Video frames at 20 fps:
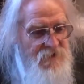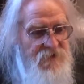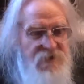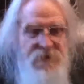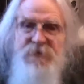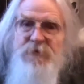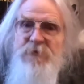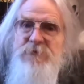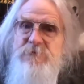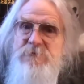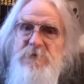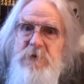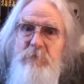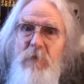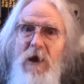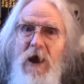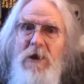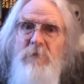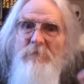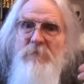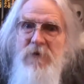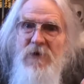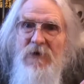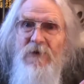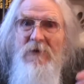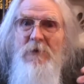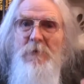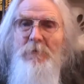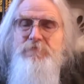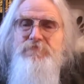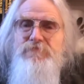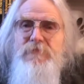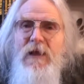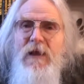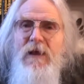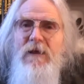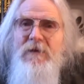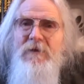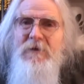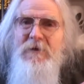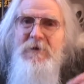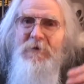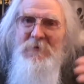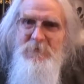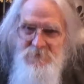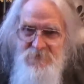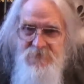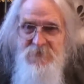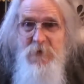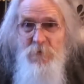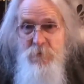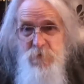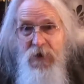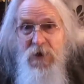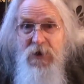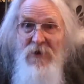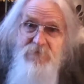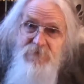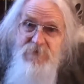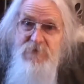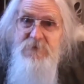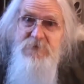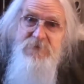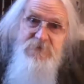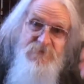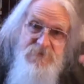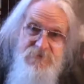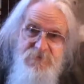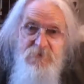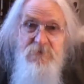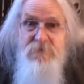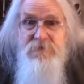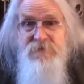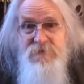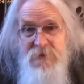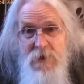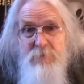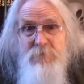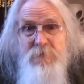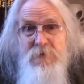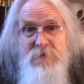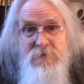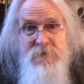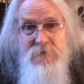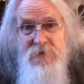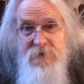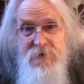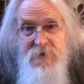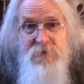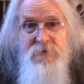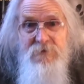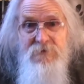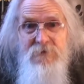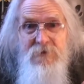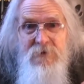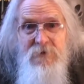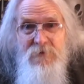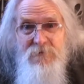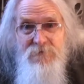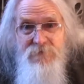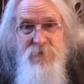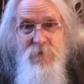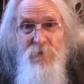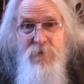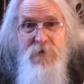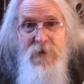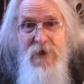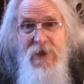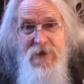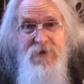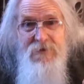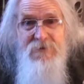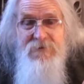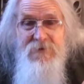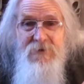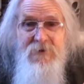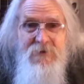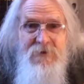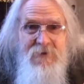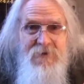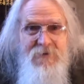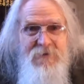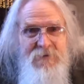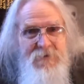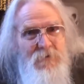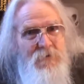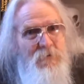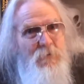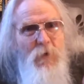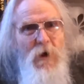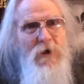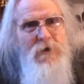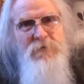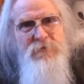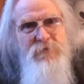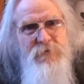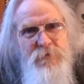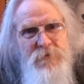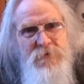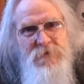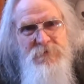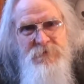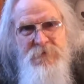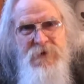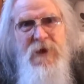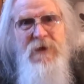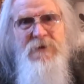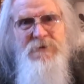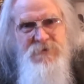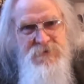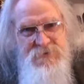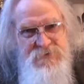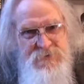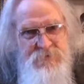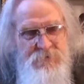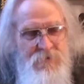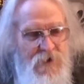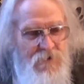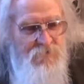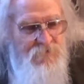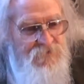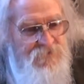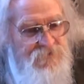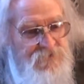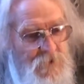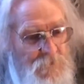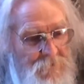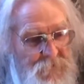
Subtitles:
It should remind me that we have still some little four-legged wonderful creatures around us.